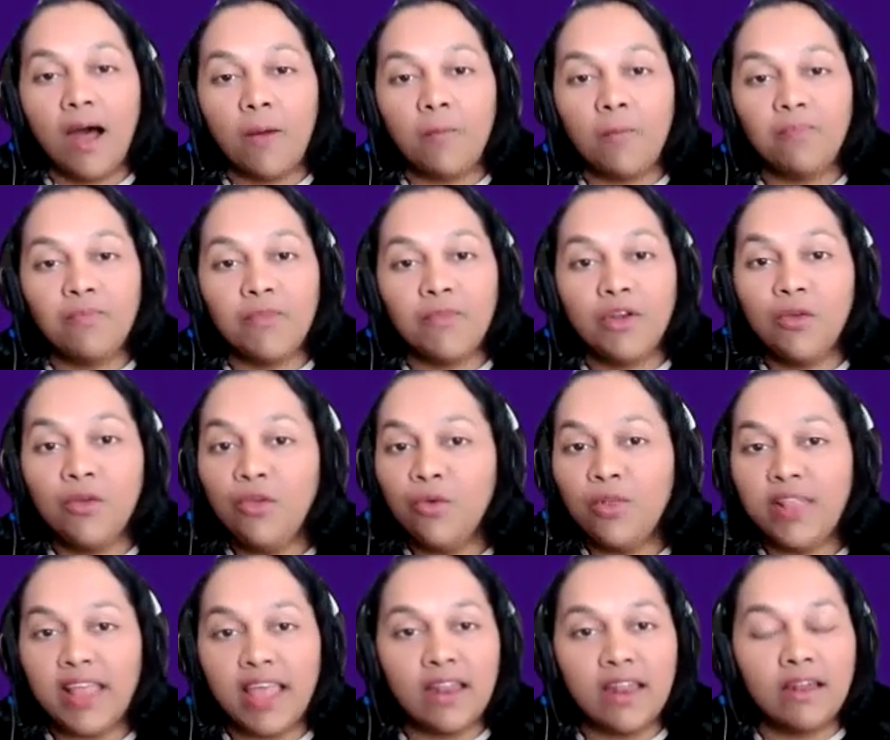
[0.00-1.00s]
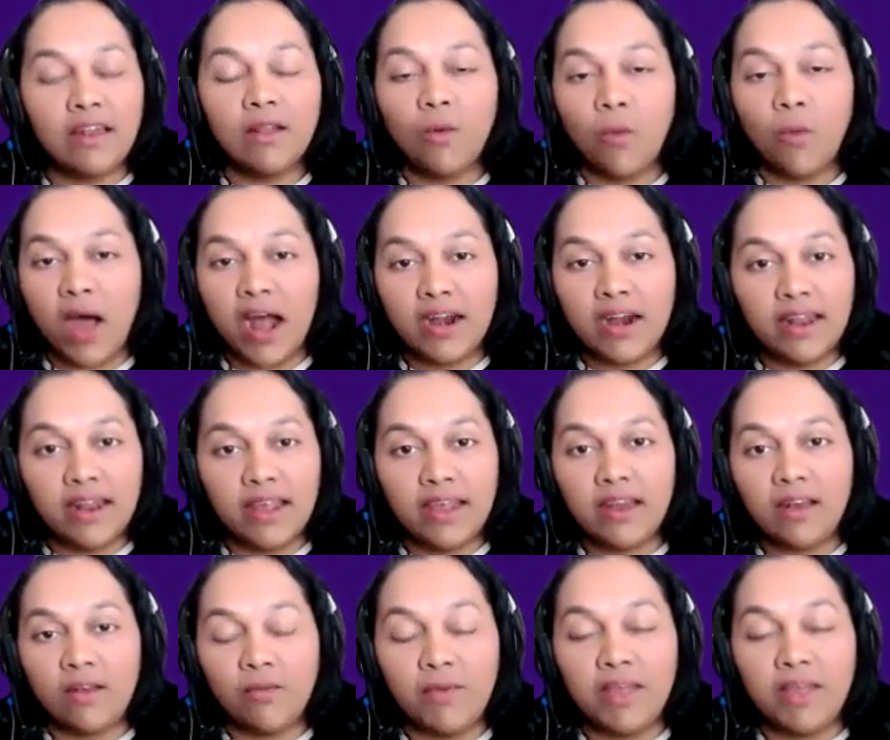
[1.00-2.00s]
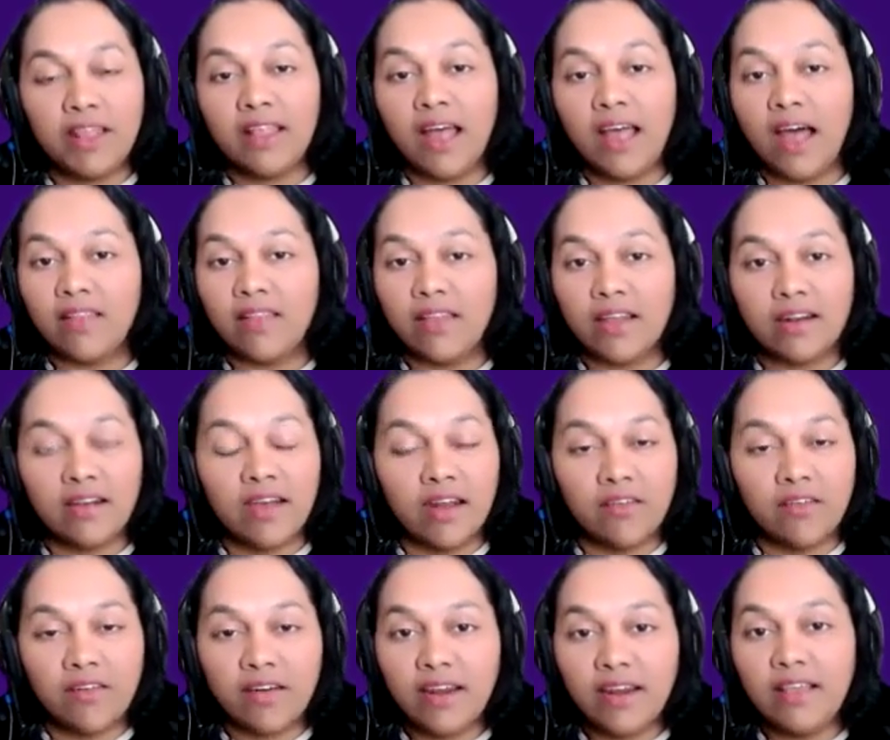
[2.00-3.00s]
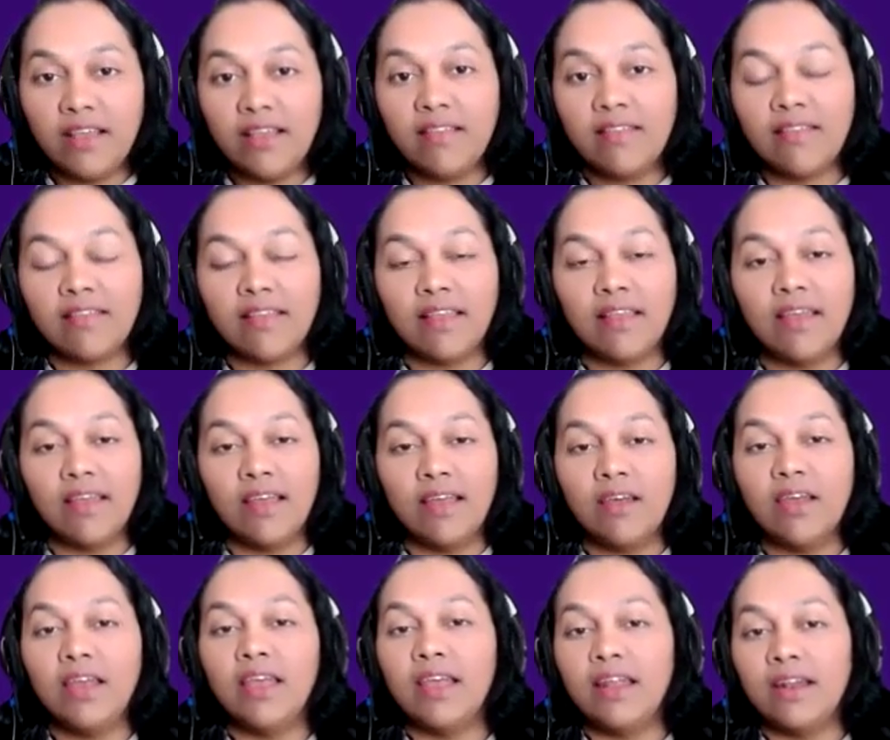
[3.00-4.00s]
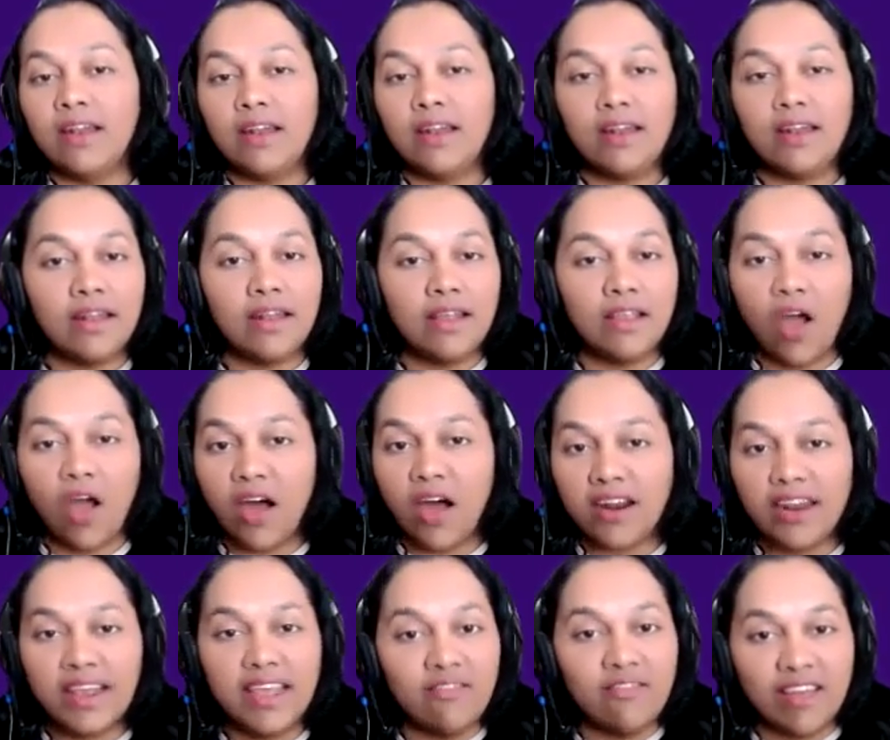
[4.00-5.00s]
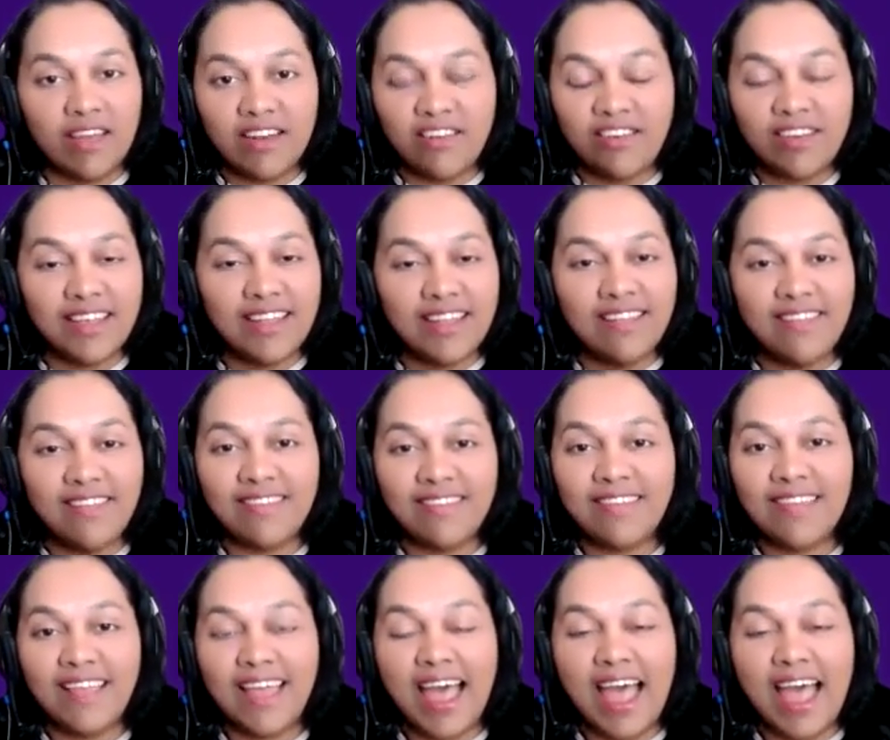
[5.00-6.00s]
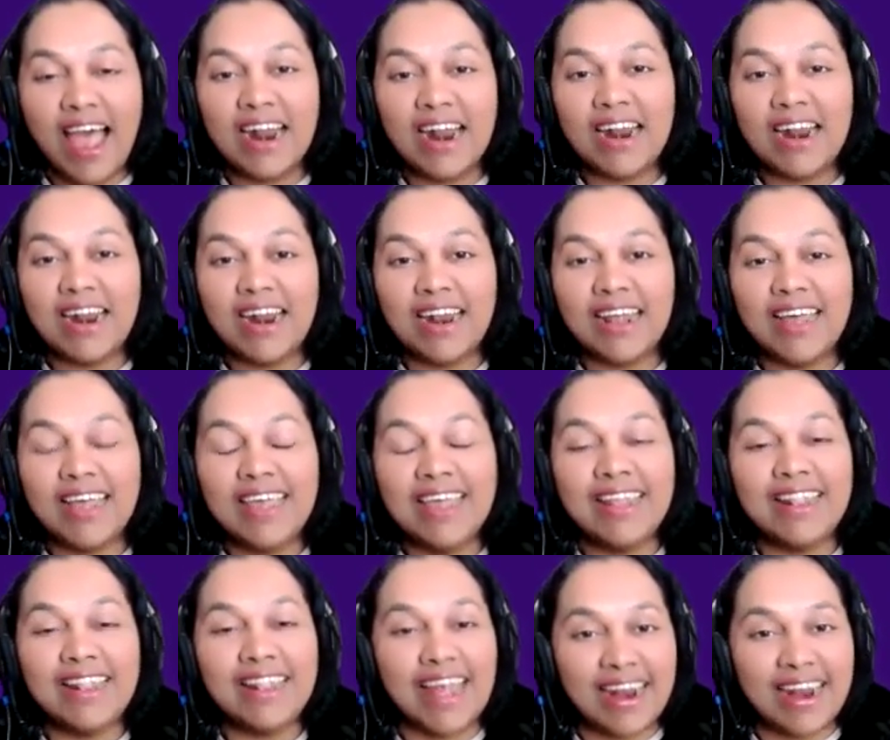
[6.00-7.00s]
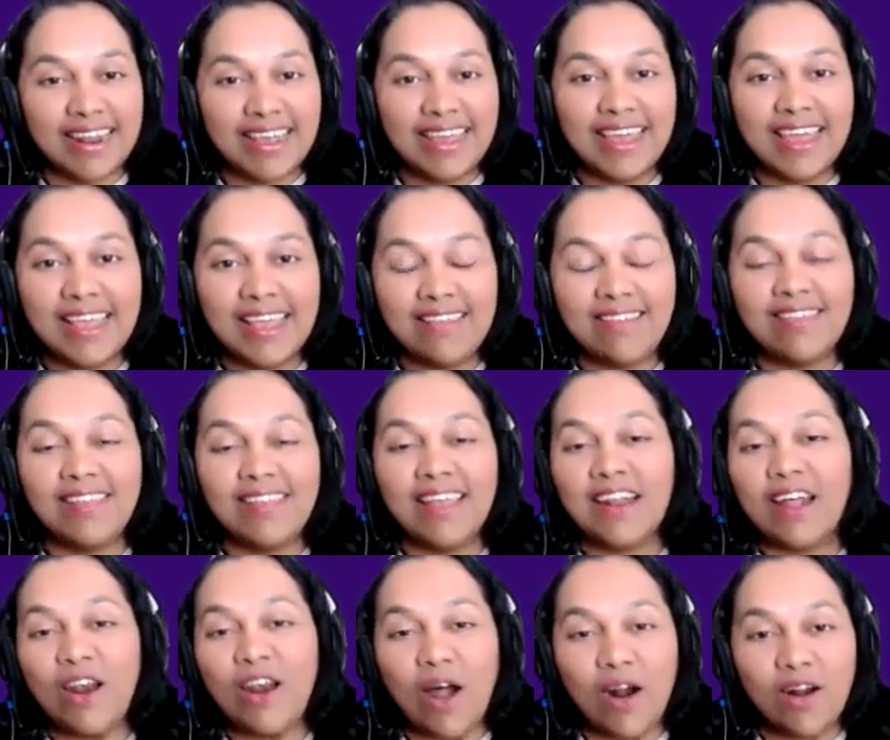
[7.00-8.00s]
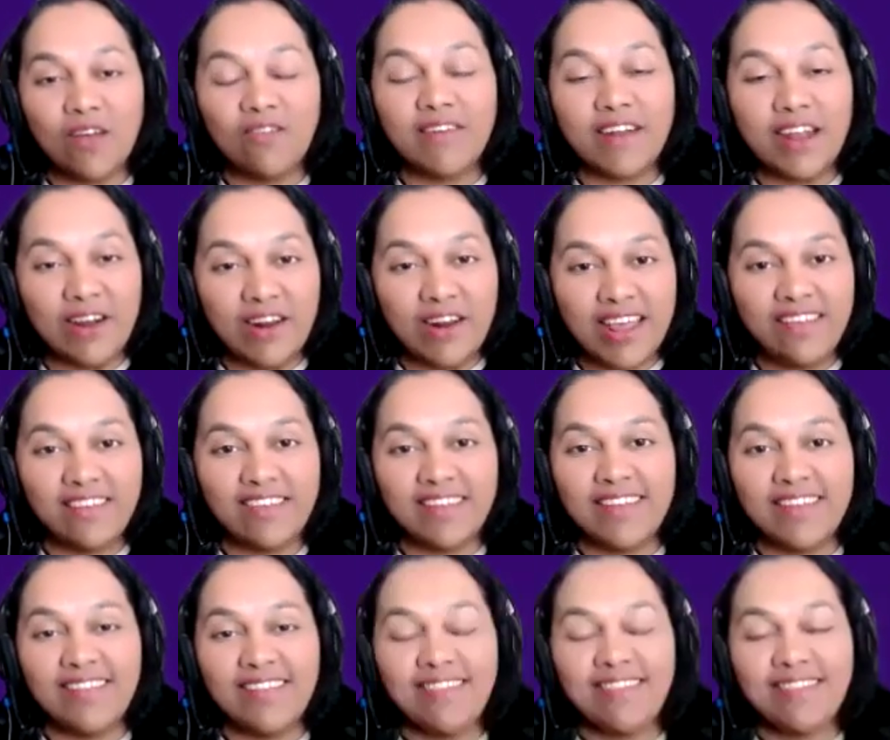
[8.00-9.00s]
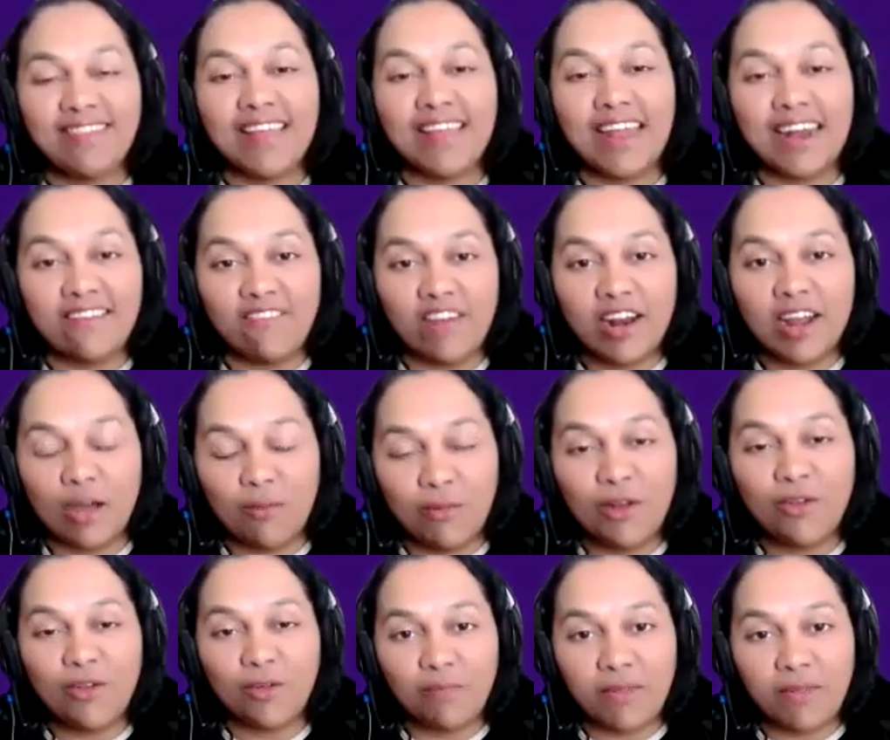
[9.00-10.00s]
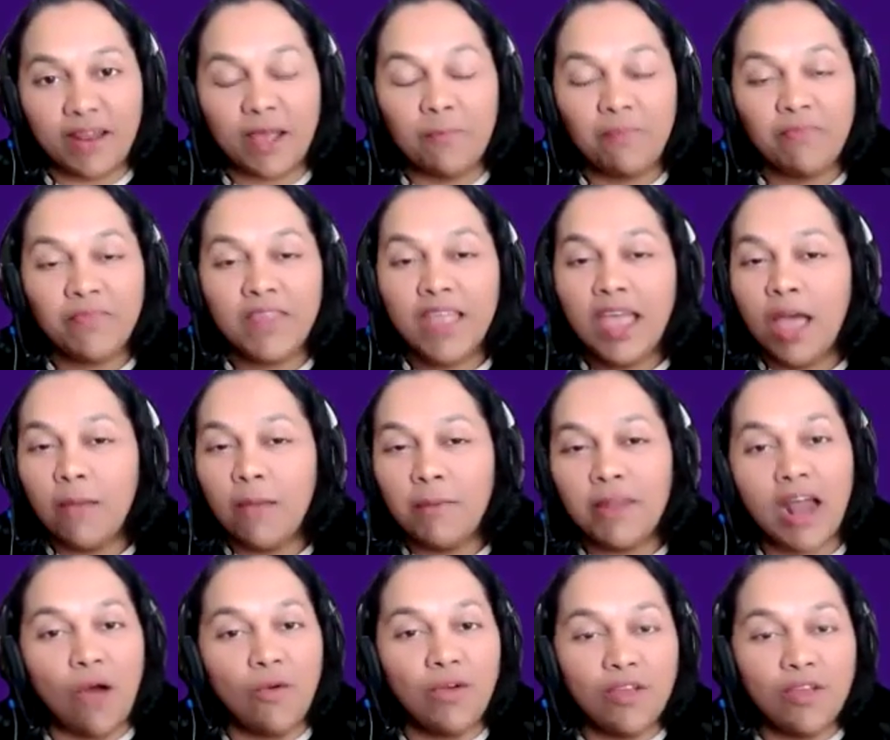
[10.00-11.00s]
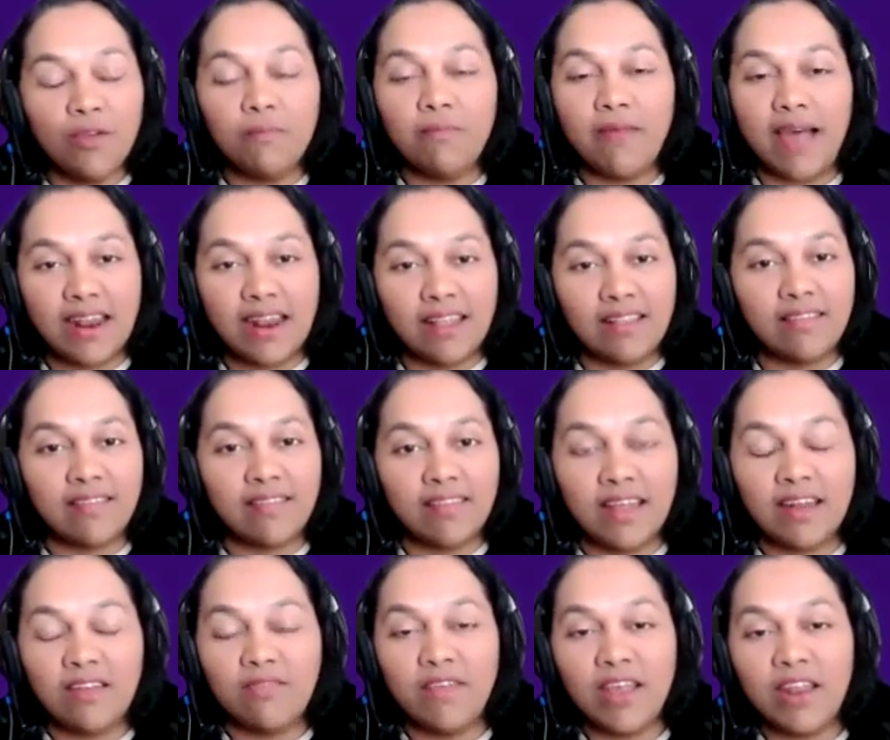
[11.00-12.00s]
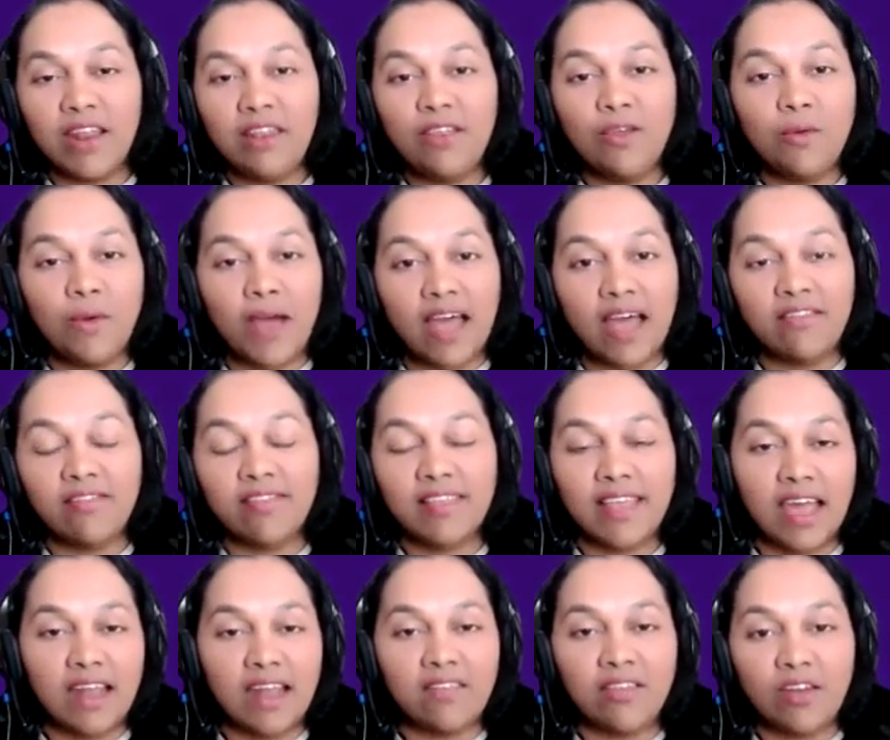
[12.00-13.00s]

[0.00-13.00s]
Do you then coordinate with other countries in your inventions? And in that case, there are a lot of regulations that will come into play. I mean, how do you balance that when you have